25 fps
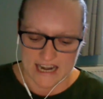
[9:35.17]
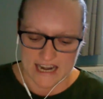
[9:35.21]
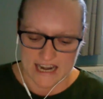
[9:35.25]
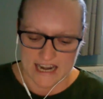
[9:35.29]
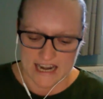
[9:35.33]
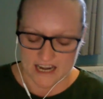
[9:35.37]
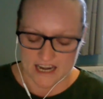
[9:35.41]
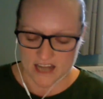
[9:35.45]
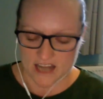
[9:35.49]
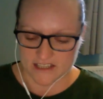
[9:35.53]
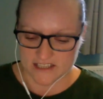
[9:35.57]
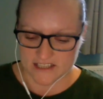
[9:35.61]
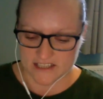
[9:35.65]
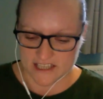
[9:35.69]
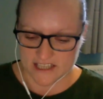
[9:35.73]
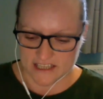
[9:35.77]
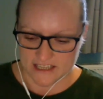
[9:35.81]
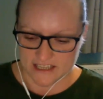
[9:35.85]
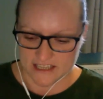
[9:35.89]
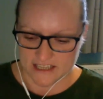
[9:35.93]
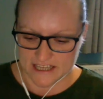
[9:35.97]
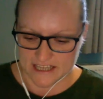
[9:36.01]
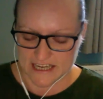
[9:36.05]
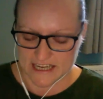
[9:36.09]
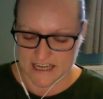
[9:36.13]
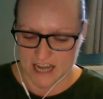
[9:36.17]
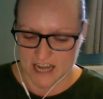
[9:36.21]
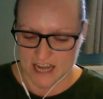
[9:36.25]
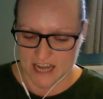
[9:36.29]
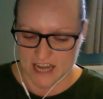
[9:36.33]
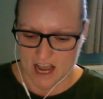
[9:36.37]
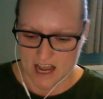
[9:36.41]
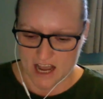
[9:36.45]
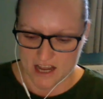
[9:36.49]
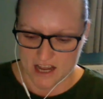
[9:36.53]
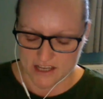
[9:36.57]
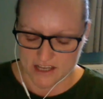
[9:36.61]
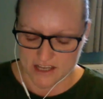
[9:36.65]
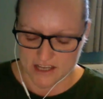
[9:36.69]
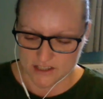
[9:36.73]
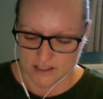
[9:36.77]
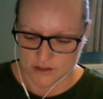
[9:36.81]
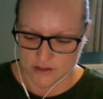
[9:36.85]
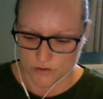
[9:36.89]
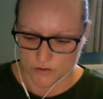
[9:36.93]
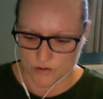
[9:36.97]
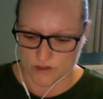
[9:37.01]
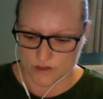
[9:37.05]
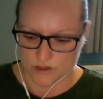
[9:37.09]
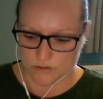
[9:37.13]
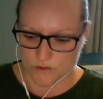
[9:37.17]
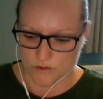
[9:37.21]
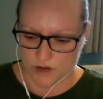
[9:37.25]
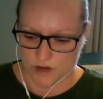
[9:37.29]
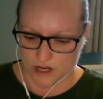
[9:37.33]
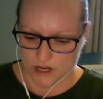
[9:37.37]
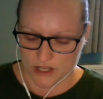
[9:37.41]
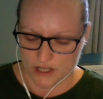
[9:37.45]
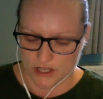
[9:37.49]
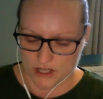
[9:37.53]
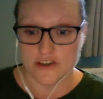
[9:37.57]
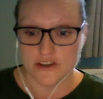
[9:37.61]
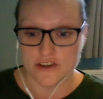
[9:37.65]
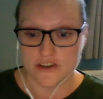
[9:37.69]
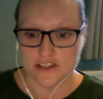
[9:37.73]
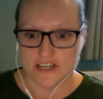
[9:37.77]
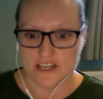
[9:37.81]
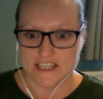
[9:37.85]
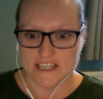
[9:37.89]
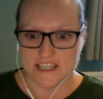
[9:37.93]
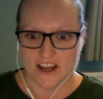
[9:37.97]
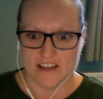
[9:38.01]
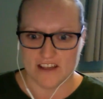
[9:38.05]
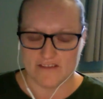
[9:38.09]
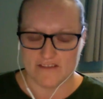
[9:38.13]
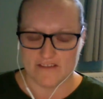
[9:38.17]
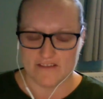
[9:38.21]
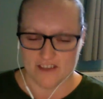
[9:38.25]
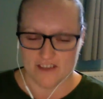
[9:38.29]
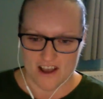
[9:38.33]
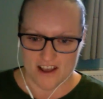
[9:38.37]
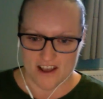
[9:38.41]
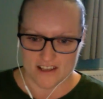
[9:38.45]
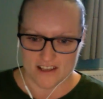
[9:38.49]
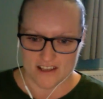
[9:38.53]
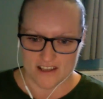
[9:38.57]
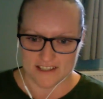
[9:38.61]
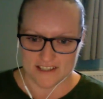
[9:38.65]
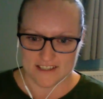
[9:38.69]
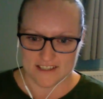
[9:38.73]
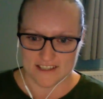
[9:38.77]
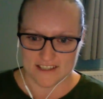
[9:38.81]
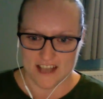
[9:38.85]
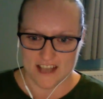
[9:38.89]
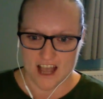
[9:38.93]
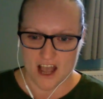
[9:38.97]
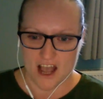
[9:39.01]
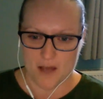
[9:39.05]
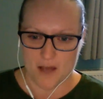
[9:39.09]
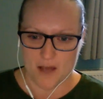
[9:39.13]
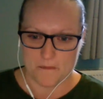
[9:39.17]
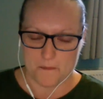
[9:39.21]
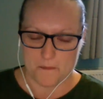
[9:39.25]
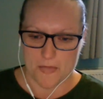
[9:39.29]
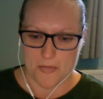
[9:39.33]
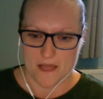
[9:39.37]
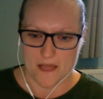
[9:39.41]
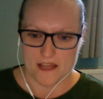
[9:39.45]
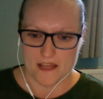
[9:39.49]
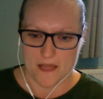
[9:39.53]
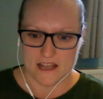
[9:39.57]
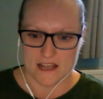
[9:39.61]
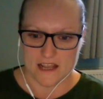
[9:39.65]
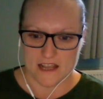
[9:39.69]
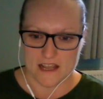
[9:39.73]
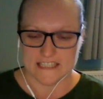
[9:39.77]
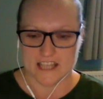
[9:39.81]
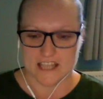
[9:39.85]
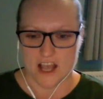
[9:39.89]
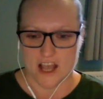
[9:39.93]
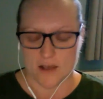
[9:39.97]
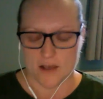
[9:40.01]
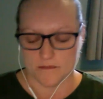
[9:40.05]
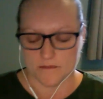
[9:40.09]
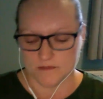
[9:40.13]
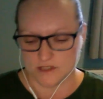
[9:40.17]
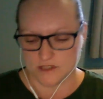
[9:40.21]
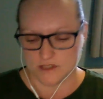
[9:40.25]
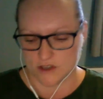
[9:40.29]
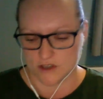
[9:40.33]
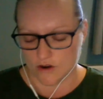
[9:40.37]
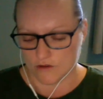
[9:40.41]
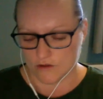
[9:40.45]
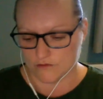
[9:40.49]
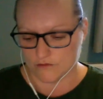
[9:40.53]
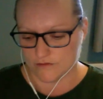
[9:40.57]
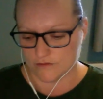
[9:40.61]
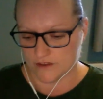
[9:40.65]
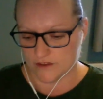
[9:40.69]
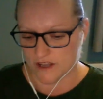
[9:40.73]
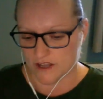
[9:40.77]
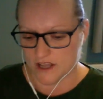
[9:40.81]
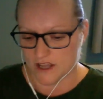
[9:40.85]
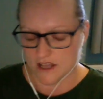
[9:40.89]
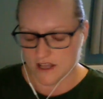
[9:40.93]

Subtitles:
in London the schools were hugely diverse in terms of